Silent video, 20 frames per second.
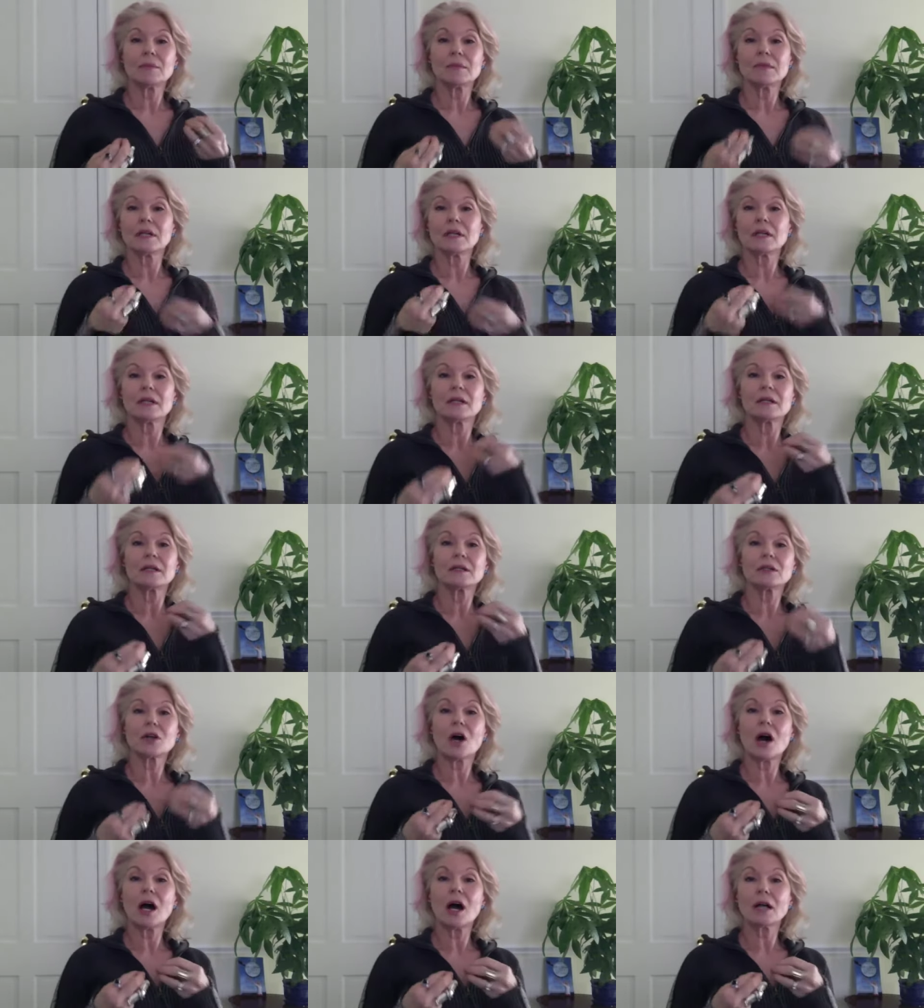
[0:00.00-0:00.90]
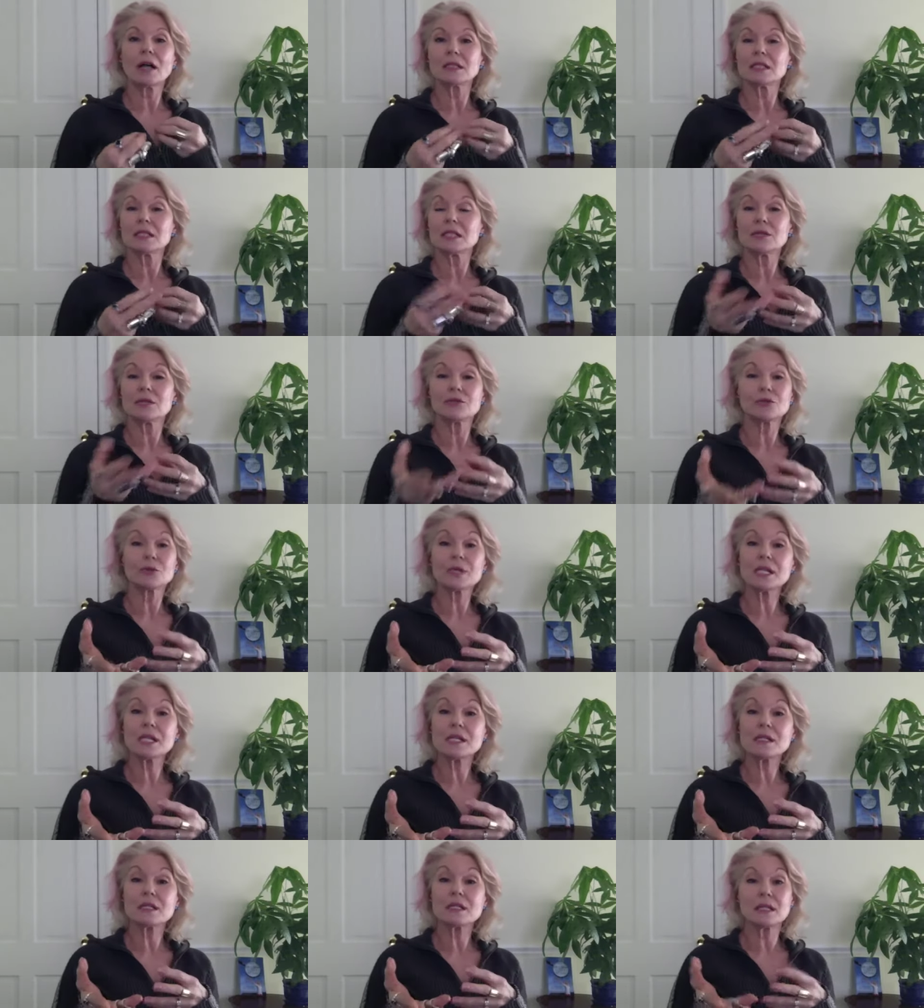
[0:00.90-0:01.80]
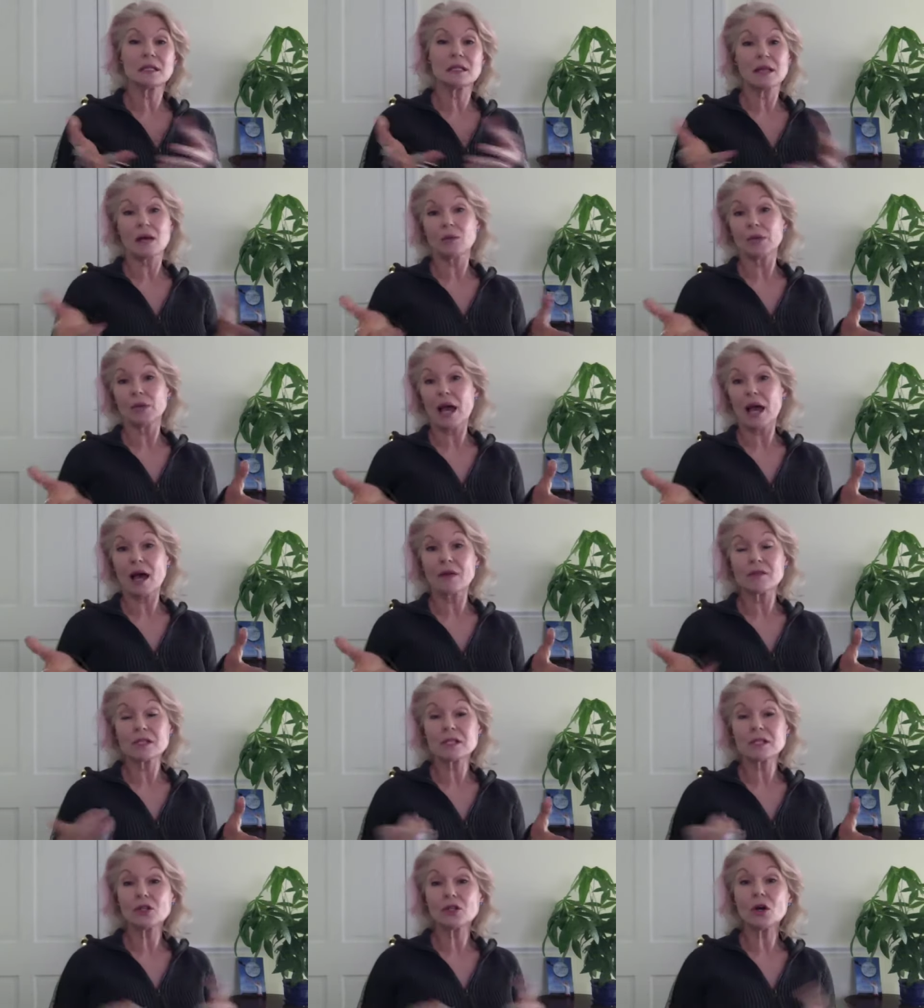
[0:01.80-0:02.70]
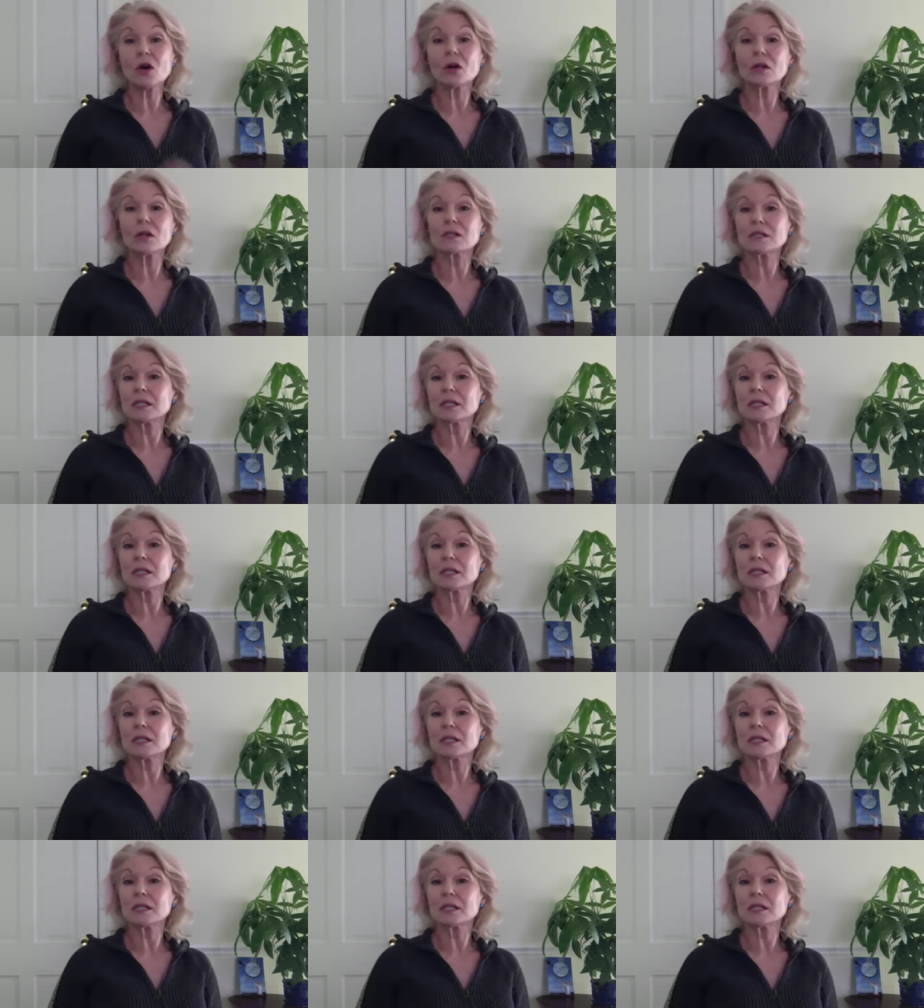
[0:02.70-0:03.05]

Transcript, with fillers: the cognitive reasoning that we have as adults.